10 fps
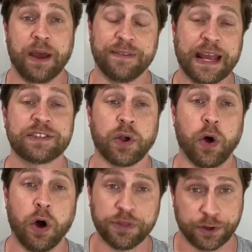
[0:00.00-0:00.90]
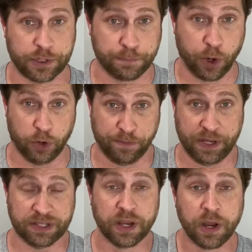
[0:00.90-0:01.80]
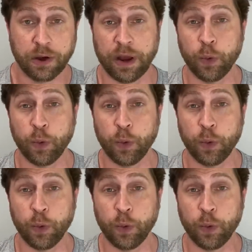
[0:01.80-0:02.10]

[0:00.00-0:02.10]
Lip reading: and that's author's purpose, right?